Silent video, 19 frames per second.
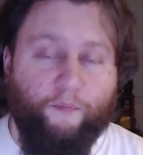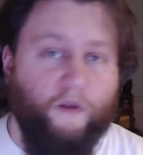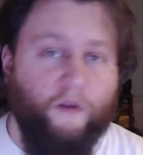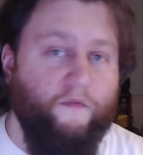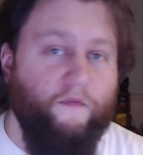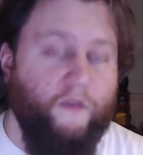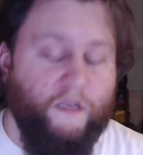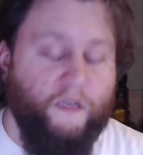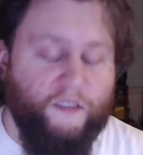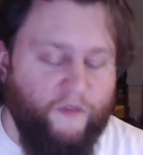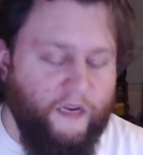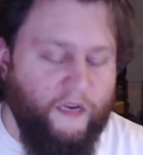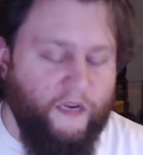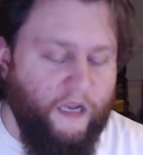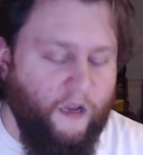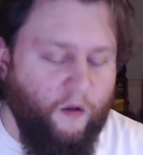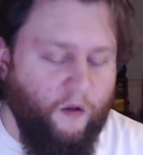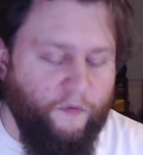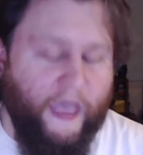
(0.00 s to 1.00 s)
previous
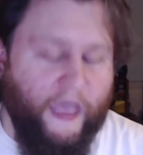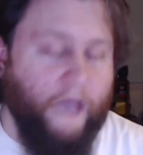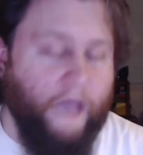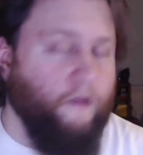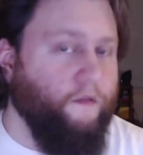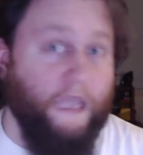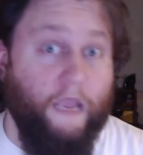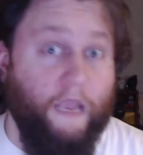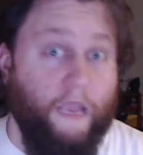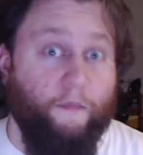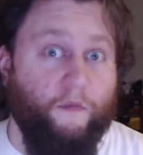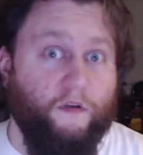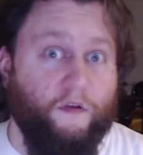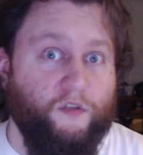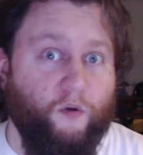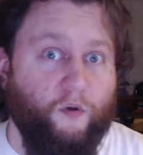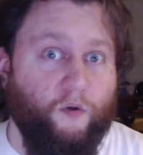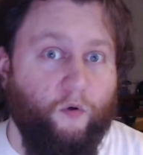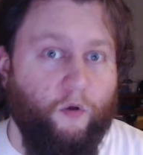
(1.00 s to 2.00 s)
video. That game
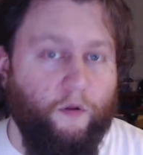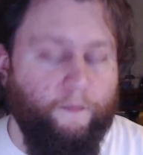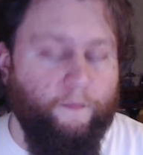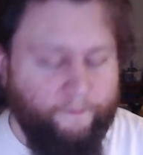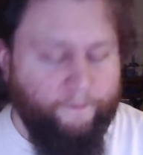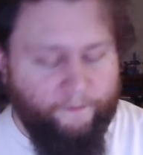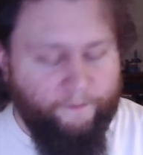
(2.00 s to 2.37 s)
looks cool.